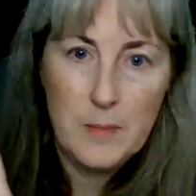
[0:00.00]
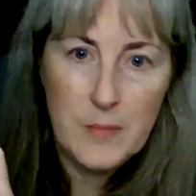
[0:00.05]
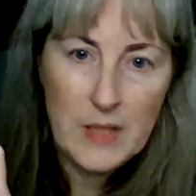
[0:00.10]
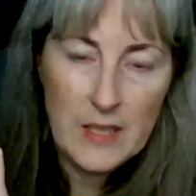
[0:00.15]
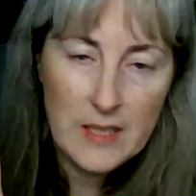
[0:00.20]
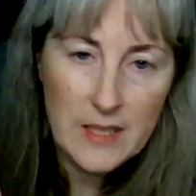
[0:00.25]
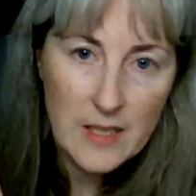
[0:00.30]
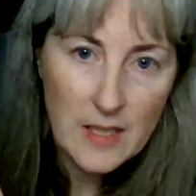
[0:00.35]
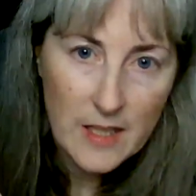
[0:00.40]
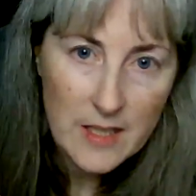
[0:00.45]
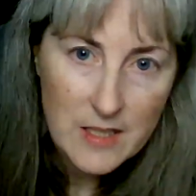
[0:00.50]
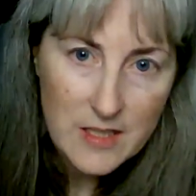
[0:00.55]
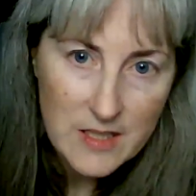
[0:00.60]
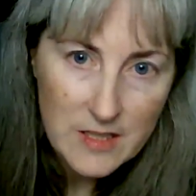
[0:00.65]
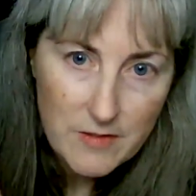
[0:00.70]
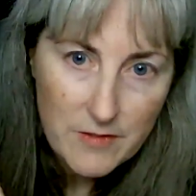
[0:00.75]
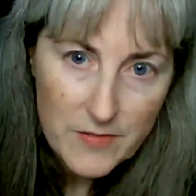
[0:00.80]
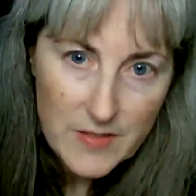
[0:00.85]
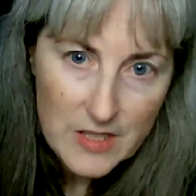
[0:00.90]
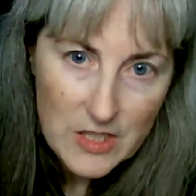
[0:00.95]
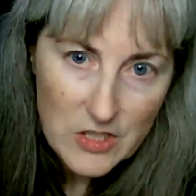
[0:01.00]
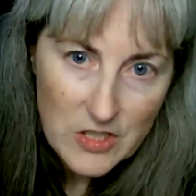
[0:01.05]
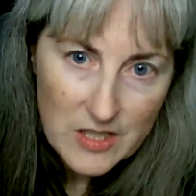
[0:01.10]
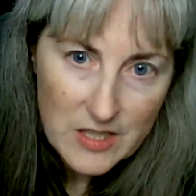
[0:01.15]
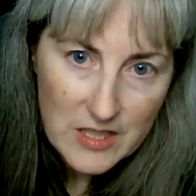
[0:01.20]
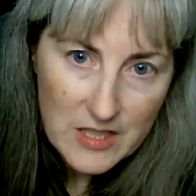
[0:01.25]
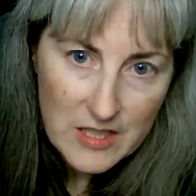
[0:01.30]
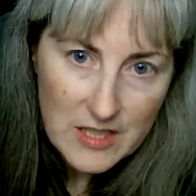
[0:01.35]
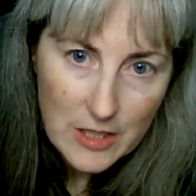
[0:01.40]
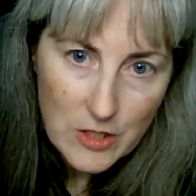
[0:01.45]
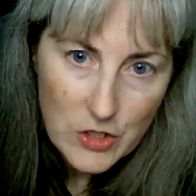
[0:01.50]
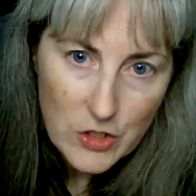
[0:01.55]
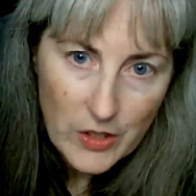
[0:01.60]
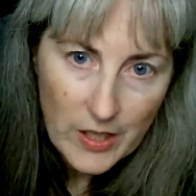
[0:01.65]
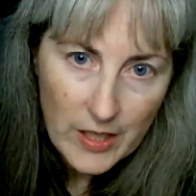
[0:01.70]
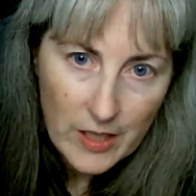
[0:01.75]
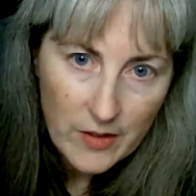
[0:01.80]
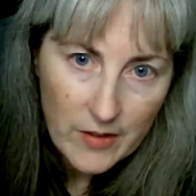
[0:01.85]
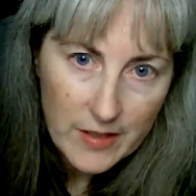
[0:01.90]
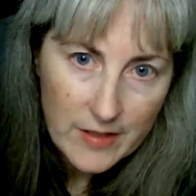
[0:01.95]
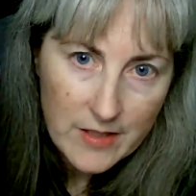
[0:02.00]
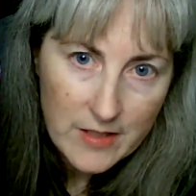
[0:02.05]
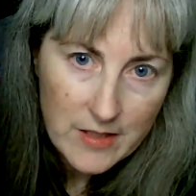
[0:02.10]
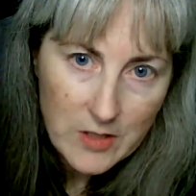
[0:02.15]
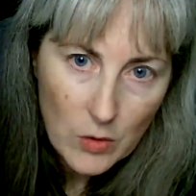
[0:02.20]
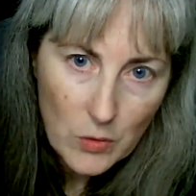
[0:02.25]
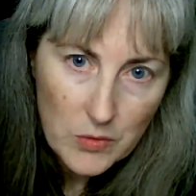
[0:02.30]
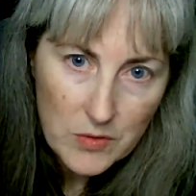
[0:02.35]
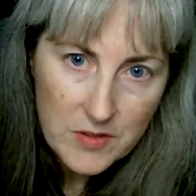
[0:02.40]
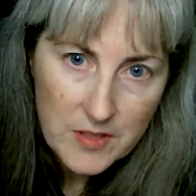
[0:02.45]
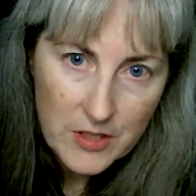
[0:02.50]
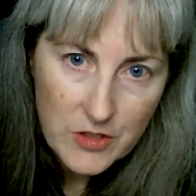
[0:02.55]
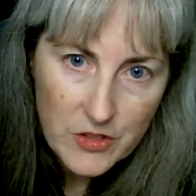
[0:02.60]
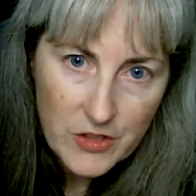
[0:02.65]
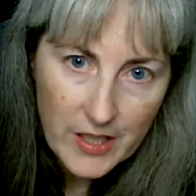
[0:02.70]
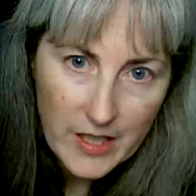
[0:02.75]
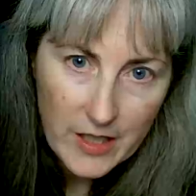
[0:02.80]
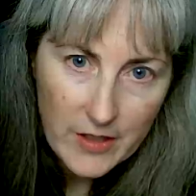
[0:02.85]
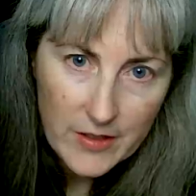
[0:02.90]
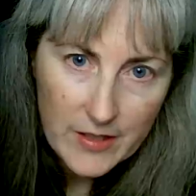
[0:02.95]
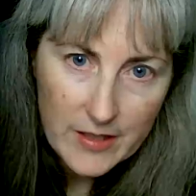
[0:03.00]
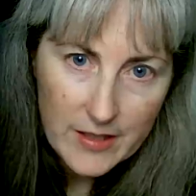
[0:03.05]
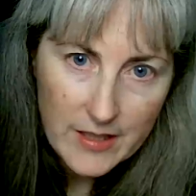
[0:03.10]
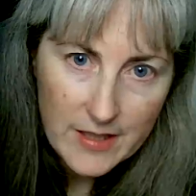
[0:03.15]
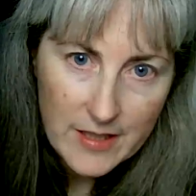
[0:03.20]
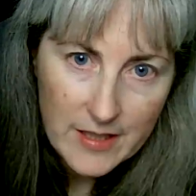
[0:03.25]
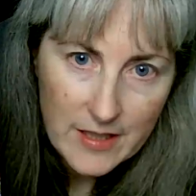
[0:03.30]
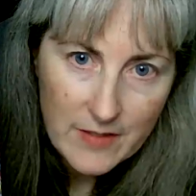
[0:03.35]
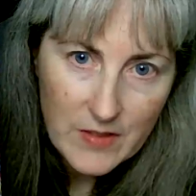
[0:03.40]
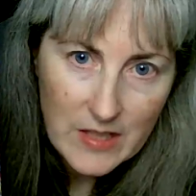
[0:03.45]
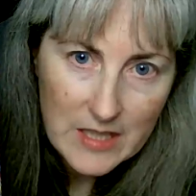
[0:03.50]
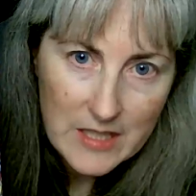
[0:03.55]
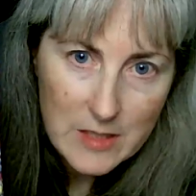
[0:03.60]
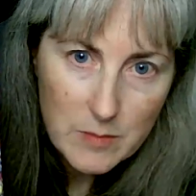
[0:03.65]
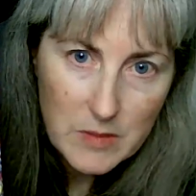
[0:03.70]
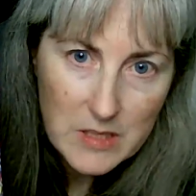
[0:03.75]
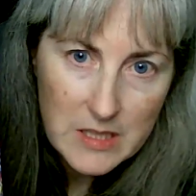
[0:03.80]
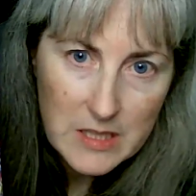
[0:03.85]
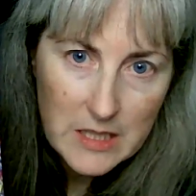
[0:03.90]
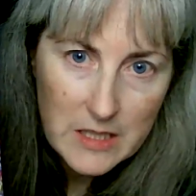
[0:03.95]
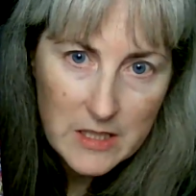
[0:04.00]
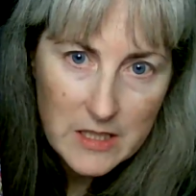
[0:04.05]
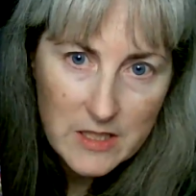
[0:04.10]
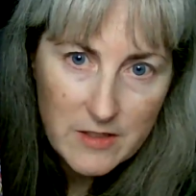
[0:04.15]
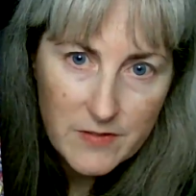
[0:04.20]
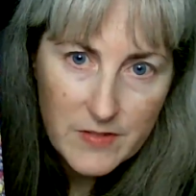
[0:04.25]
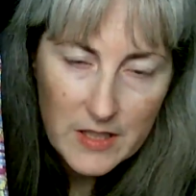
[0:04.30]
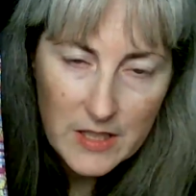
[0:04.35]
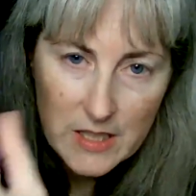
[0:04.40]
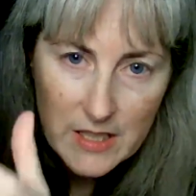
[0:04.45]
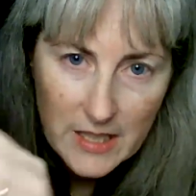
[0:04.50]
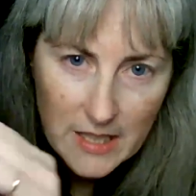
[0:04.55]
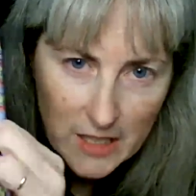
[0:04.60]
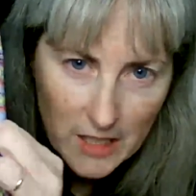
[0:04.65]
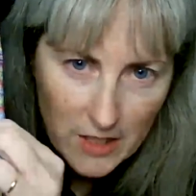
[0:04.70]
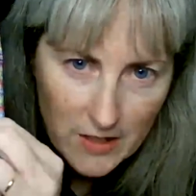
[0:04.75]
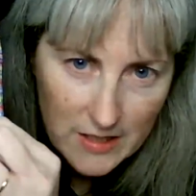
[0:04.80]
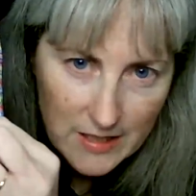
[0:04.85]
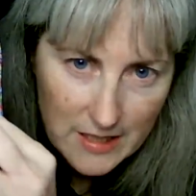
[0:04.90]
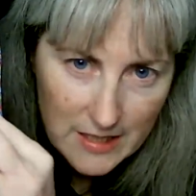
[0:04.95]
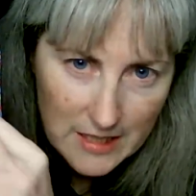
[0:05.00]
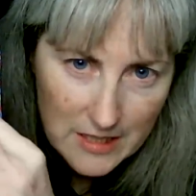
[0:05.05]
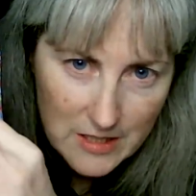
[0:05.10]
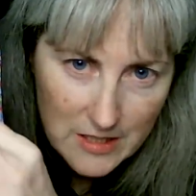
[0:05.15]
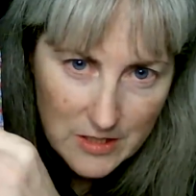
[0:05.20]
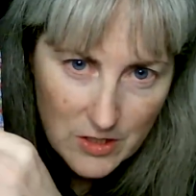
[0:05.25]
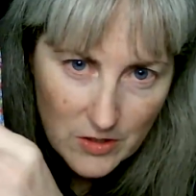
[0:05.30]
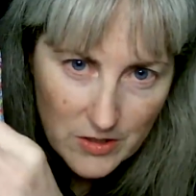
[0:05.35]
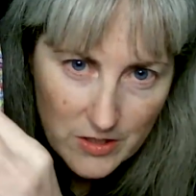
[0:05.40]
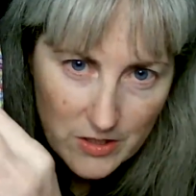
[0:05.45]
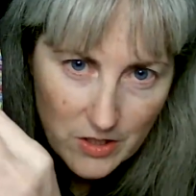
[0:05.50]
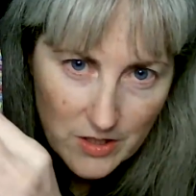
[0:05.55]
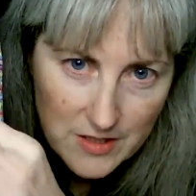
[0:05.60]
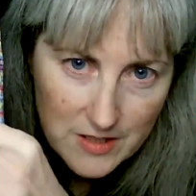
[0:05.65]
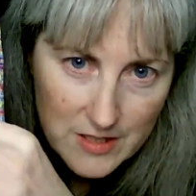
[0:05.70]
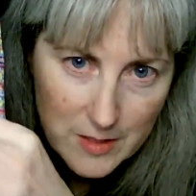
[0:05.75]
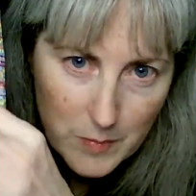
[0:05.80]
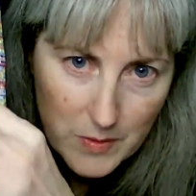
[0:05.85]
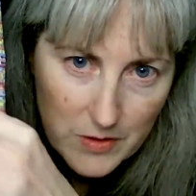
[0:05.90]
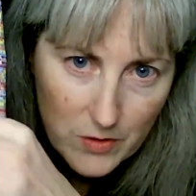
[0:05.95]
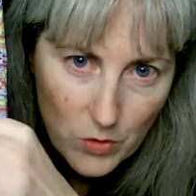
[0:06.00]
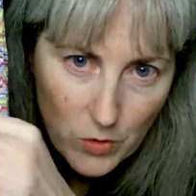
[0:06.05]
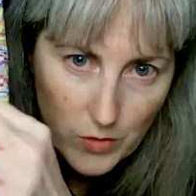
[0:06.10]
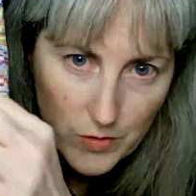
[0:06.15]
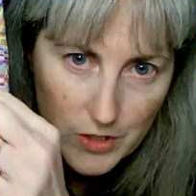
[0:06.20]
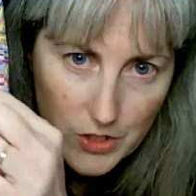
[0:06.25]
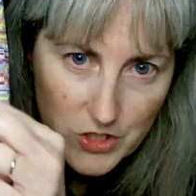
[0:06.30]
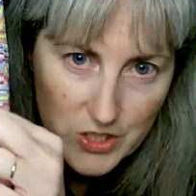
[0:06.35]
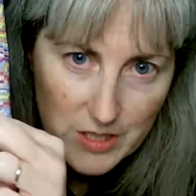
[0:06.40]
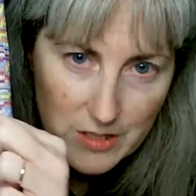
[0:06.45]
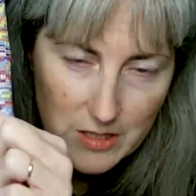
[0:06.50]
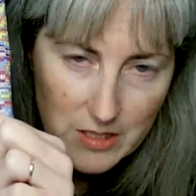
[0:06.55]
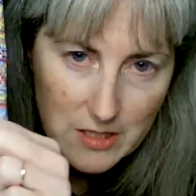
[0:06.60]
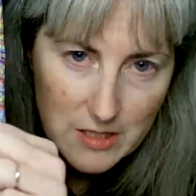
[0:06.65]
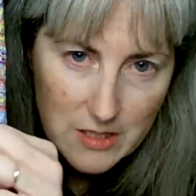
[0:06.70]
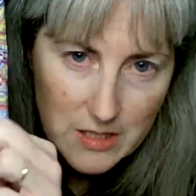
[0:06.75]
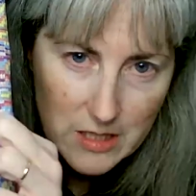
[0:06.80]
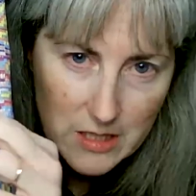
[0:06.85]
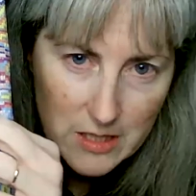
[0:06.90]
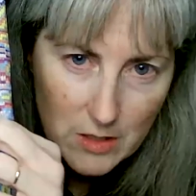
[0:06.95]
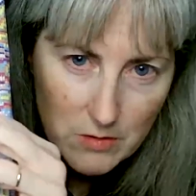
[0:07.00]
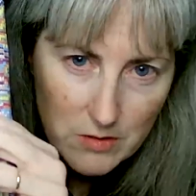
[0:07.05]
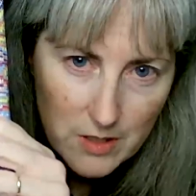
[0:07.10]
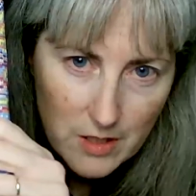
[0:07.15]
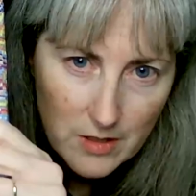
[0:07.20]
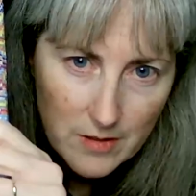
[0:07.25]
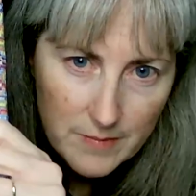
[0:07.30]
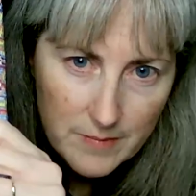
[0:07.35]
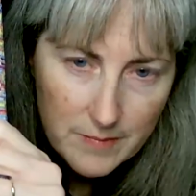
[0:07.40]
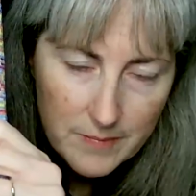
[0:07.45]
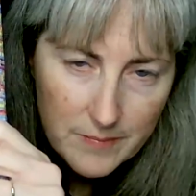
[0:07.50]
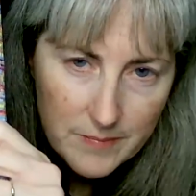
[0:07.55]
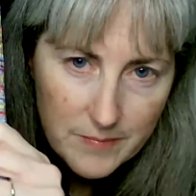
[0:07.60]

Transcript: But I did finish the center area, this whole center area, and then I've got some seeds to fill in here, and then I started on some of the orange that sneaks out there.